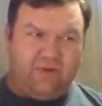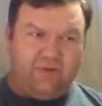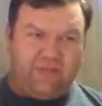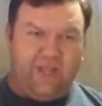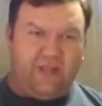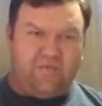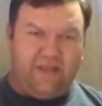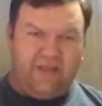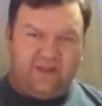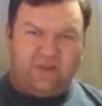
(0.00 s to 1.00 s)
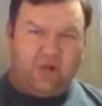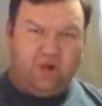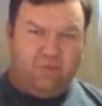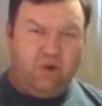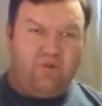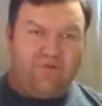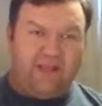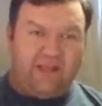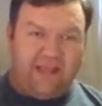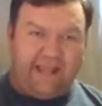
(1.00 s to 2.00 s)
it was going to be the Jungle
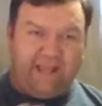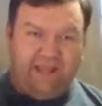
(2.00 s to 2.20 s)
Movie.